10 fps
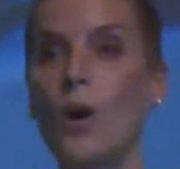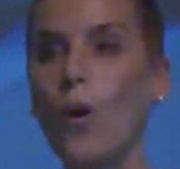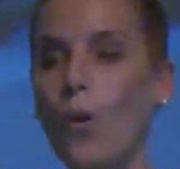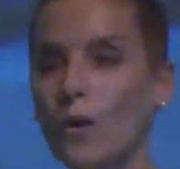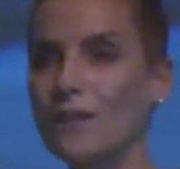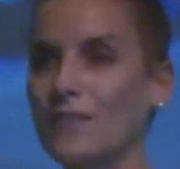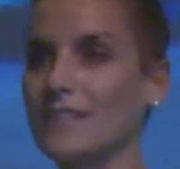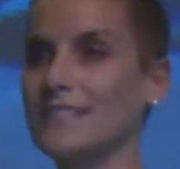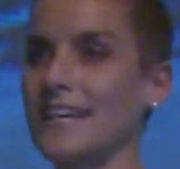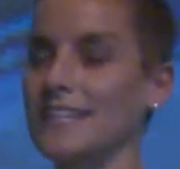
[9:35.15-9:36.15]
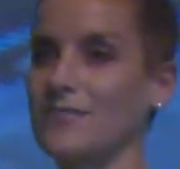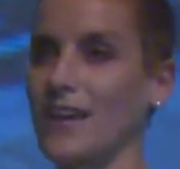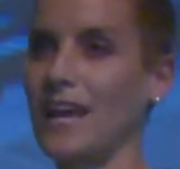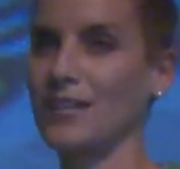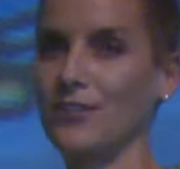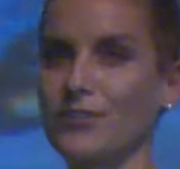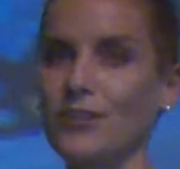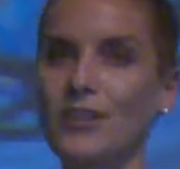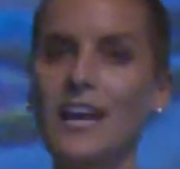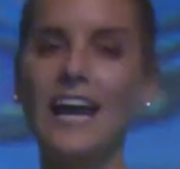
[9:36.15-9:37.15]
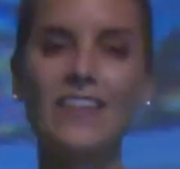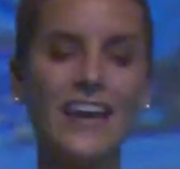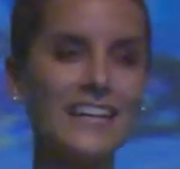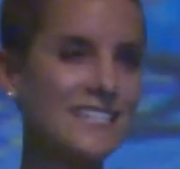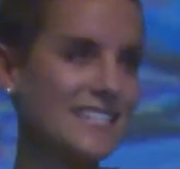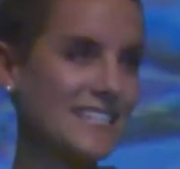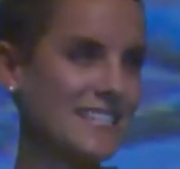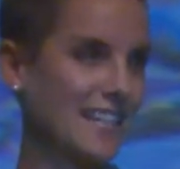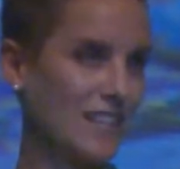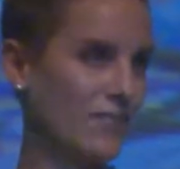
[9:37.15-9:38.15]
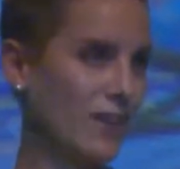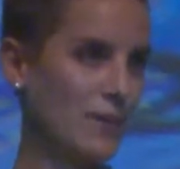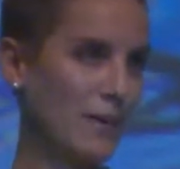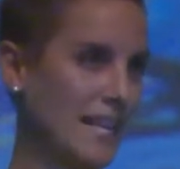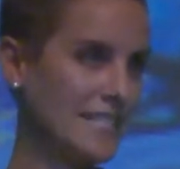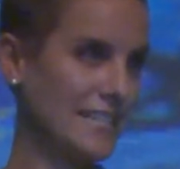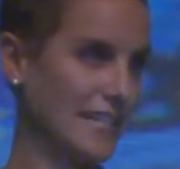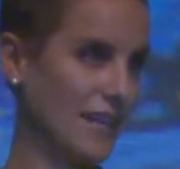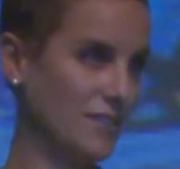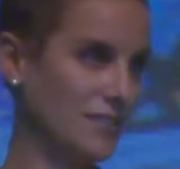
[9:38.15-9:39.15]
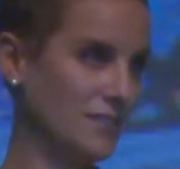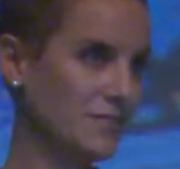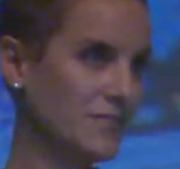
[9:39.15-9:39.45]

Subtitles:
All of this has value, and that's just at the very basic level.